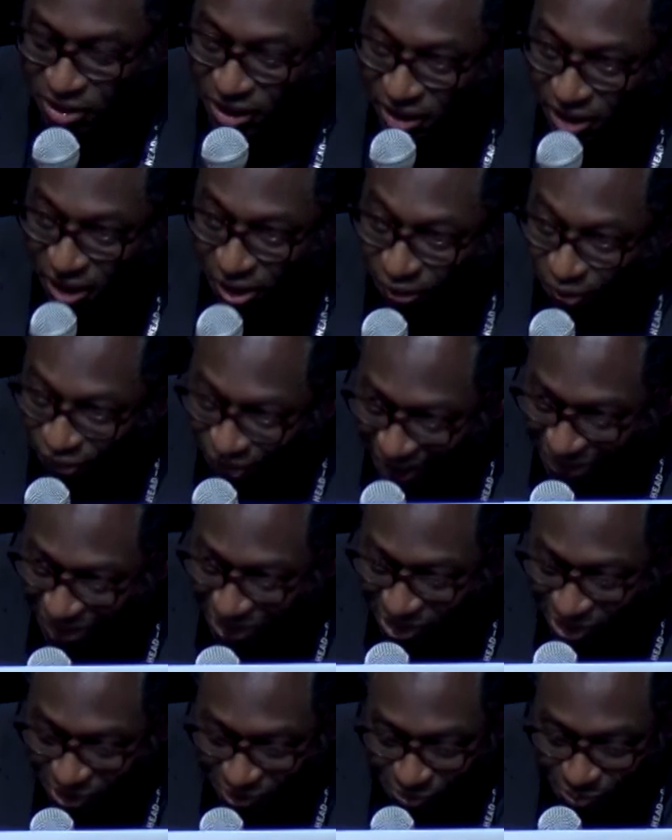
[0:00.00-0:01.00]
the
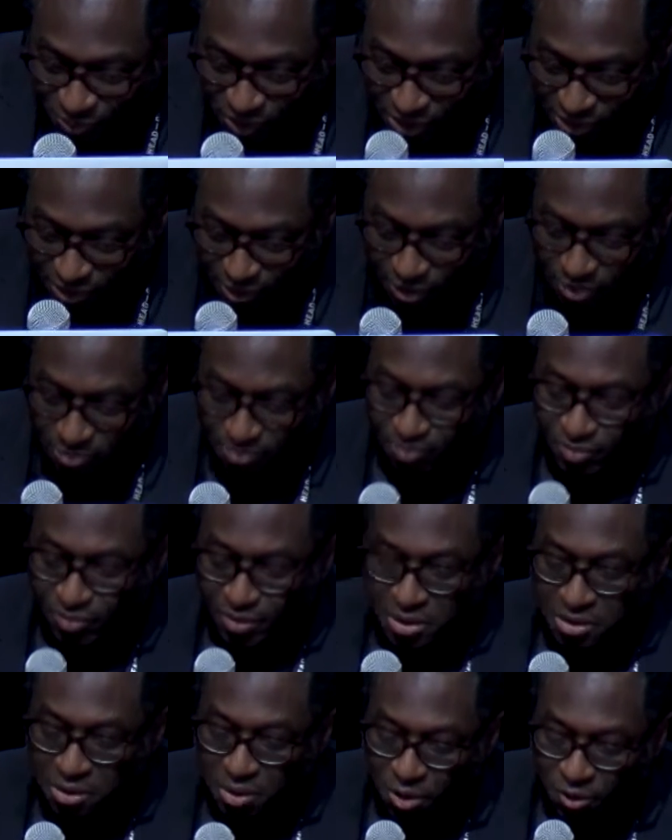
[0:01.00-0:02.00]
neo-fascisms
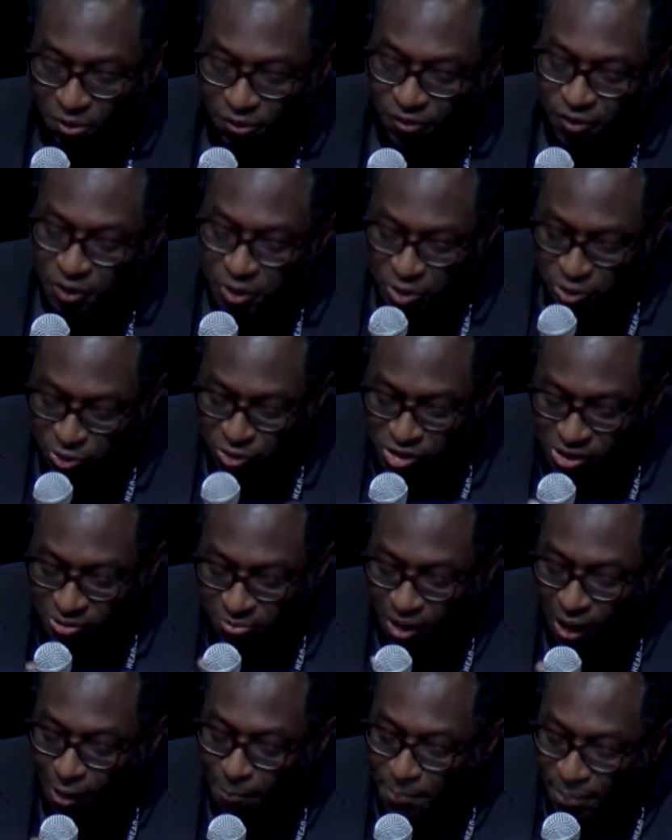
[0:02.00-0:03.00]
of
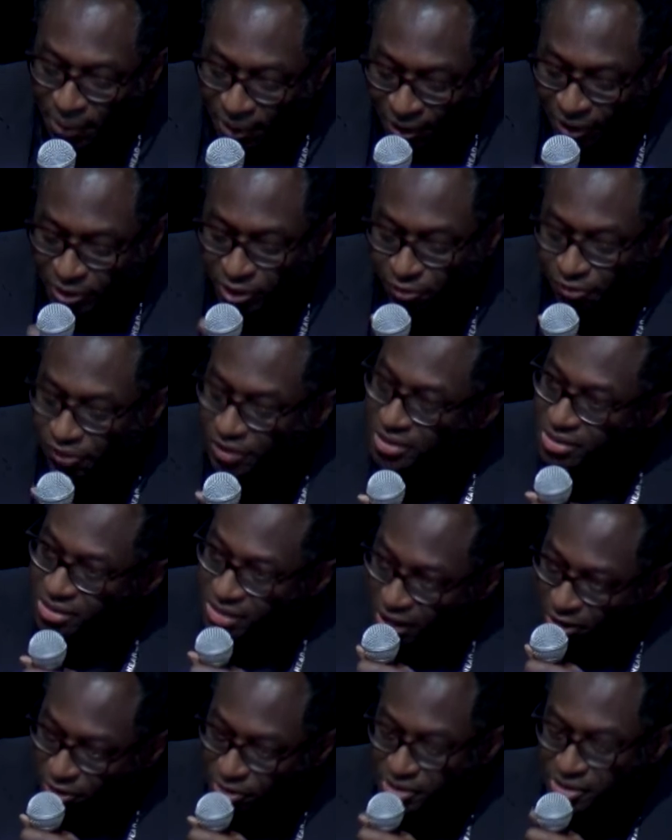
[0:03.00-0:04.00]
futurism are part of the
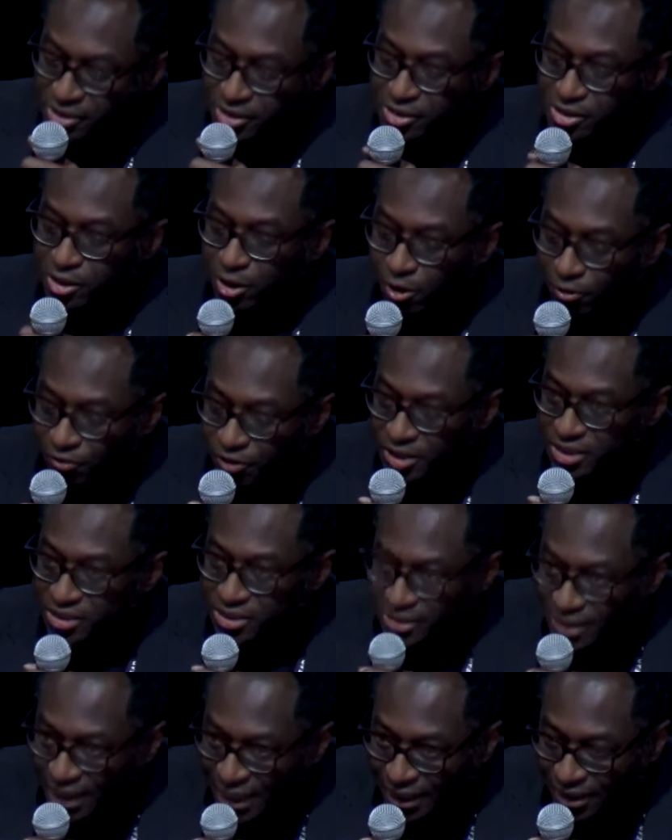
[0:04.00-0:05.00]
seriousness of the
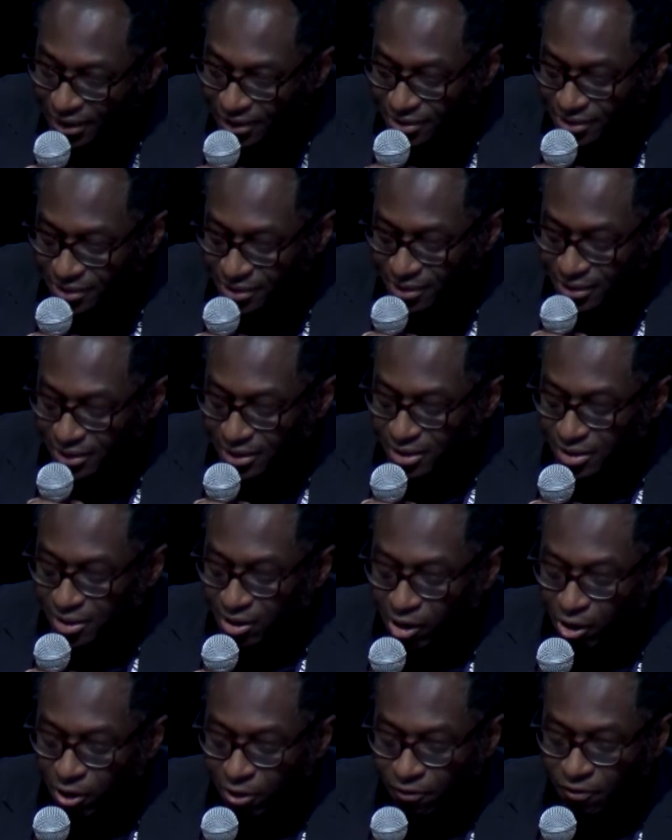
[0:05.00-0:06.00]
stakes
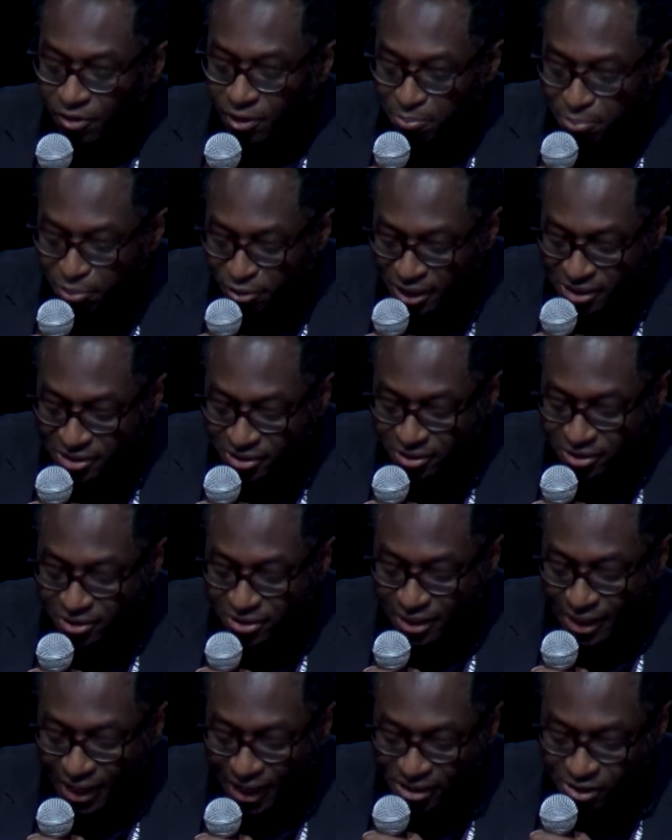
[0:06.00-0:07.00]
of the
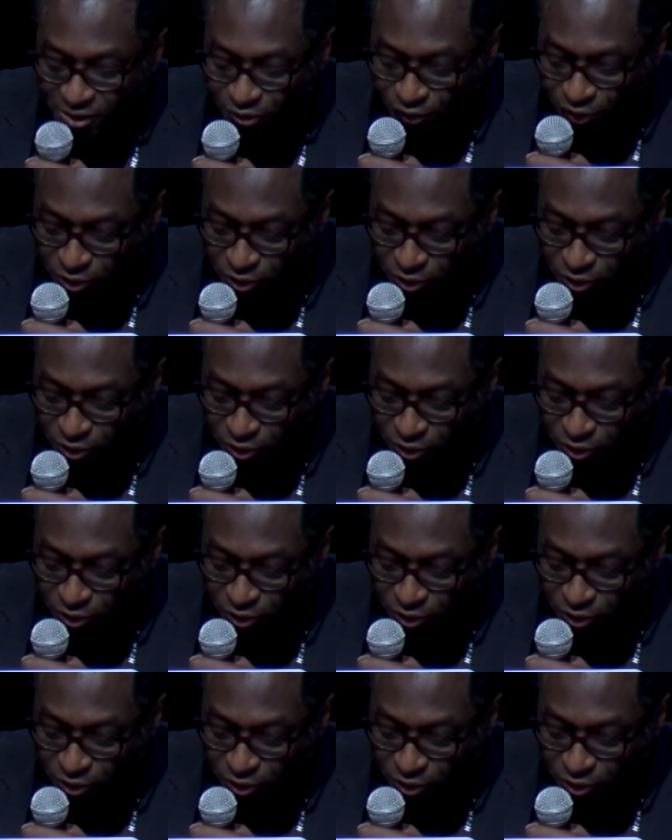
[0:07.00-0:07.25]
present as